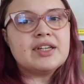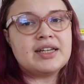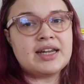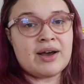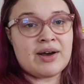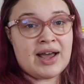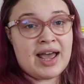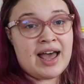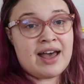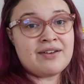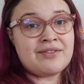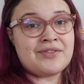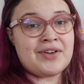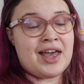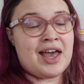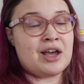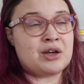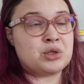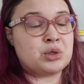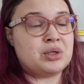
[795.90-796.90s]
Now, I have
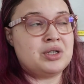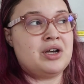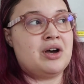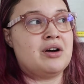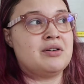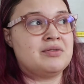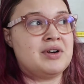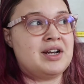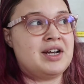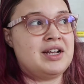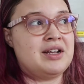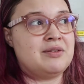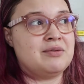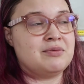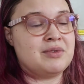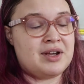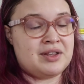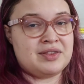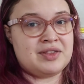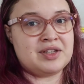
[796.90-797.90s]
actually already
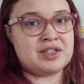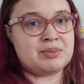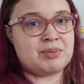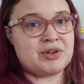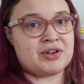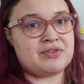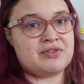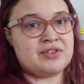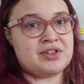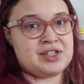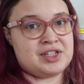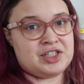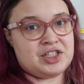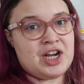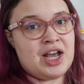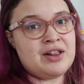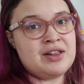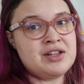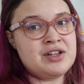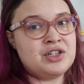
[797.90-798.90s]
read this book for this
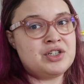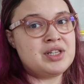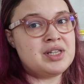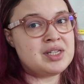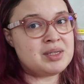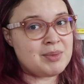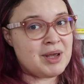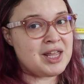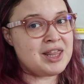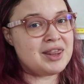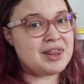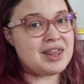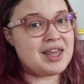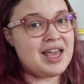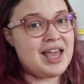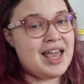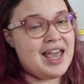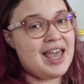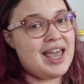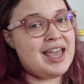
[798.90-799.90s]
challenge this month,
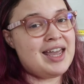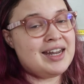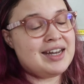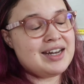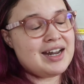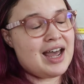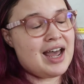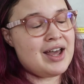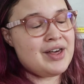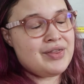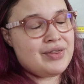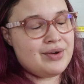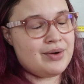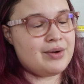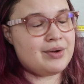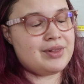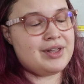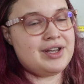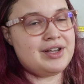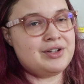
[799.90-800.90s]
and I
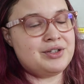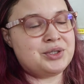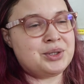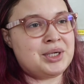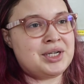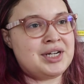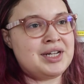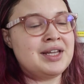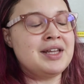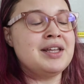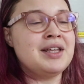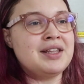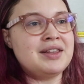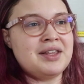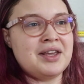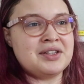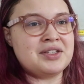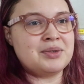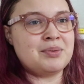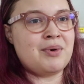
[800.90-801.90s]
thoroughly enjoyed it.
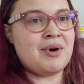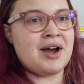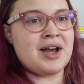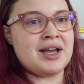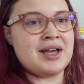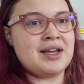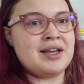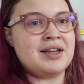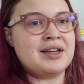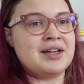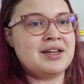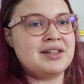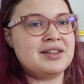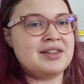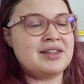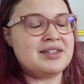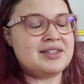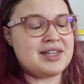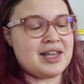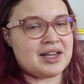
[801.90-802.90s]
That's why
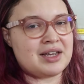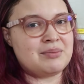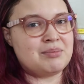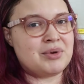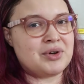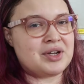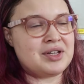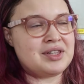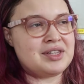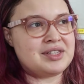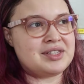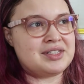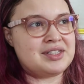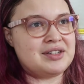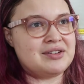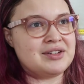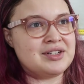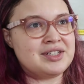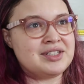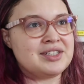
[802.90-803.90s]
the second book in this
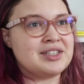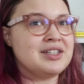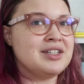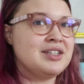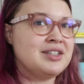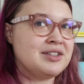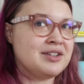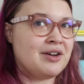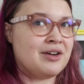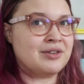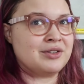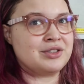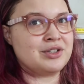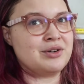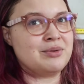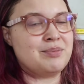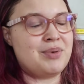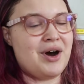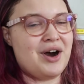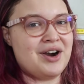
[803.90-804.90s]
series is
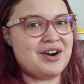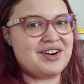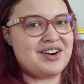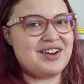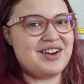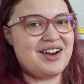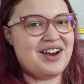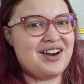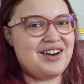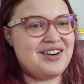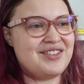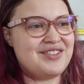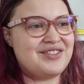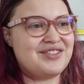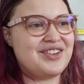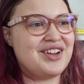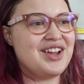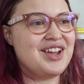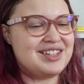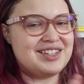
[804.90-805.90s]
also part of
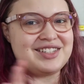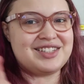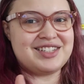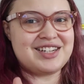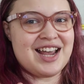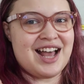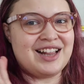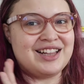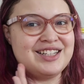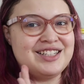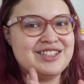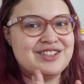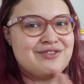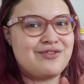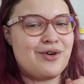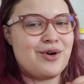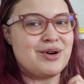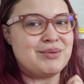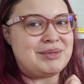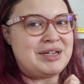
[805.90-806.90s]
this challenge
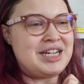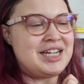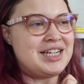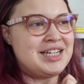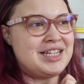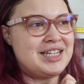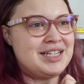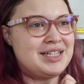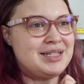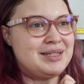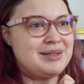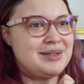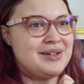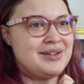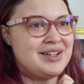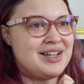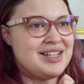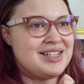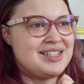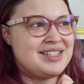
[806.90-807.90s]
for me,
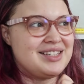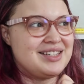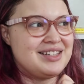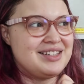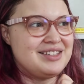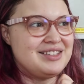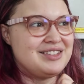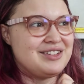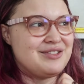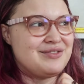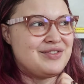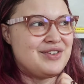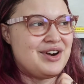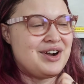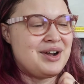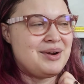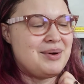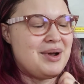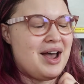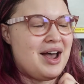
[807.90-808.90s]
because so
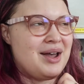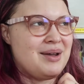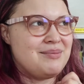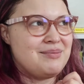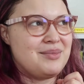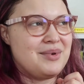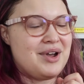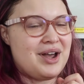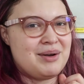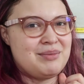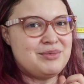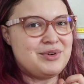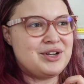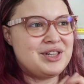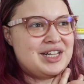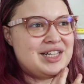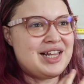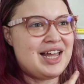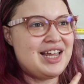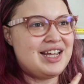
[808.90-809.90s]
far I'm
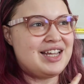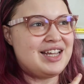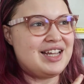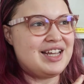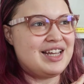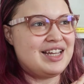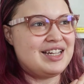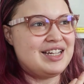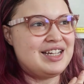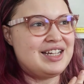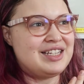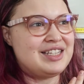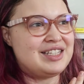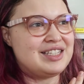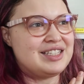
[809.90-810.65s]
really liking it.